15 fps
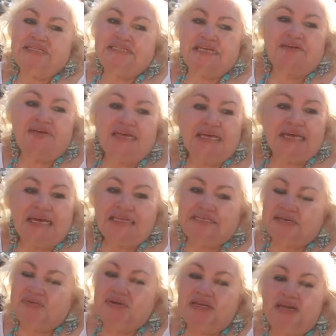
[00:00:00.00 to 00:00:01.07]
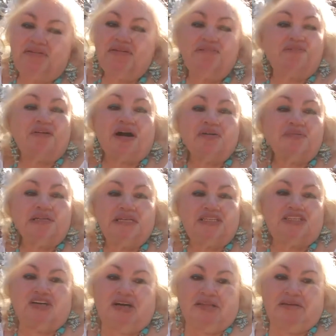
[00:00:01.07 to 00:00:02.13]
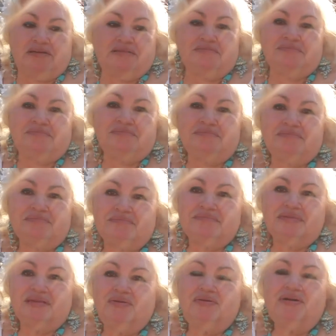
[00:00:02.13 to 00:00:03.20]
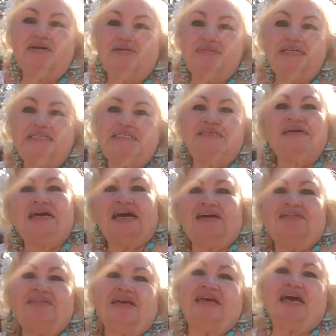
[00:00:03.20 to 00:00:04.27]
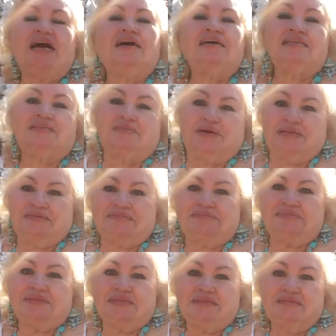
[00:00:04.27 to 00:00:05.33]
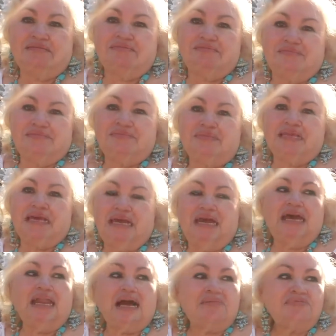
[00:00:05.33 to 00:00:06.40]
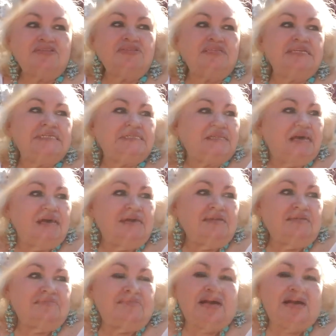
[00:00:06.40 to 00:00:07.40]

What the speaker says: We were 7 kids, and we never fought with each other. We always took care of the youngest one. And up to this day,